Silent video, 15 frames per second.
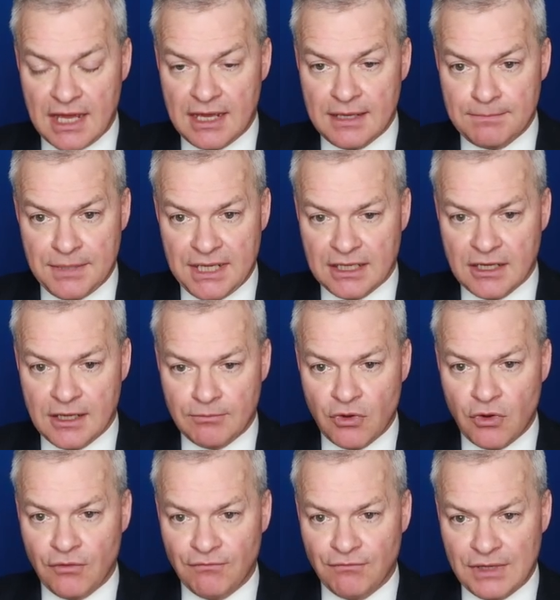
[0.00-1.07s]
a pickup
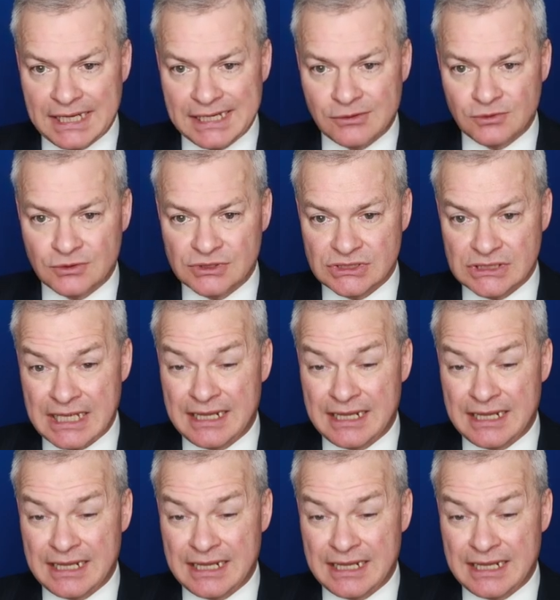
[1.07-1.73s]
of vowels,